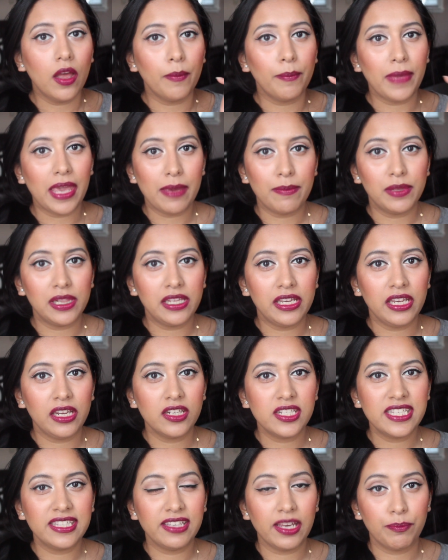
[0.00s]

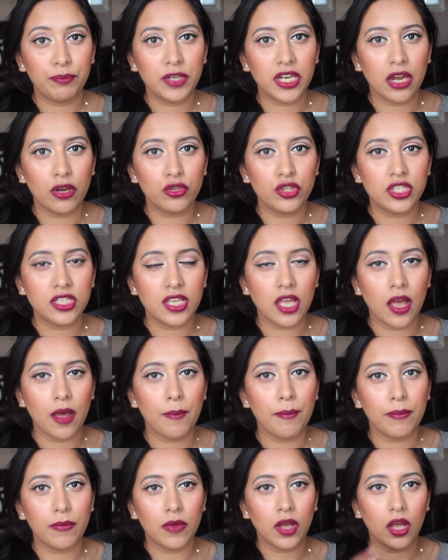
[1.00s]
Maybelline skipped out
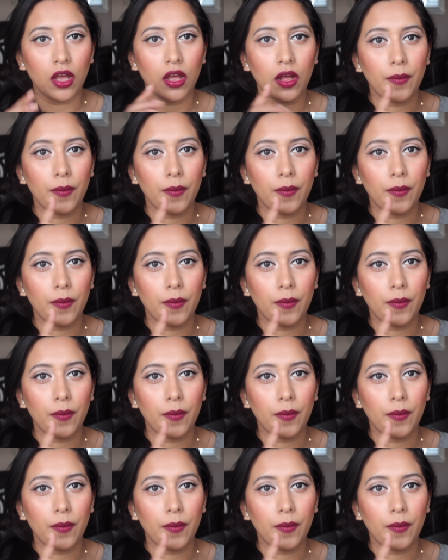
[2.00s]
some